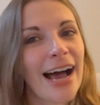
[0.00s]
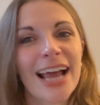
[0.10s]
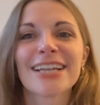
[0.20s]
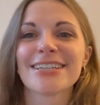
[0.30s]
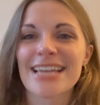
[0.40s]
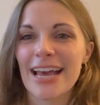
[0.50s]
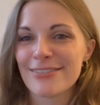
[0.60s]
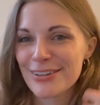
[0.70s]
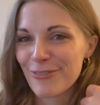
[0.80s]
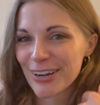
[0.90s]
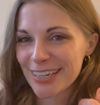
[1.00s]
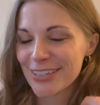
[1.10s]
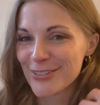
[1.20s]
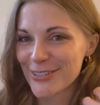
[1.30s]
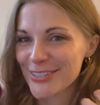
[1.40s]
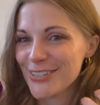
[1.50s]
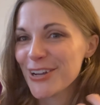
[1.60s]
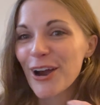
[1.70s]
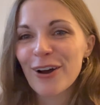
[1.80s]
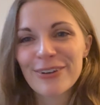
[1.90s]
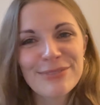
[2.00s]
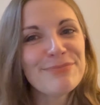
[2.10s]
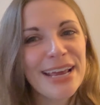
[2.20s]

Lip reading: and anyone can just go and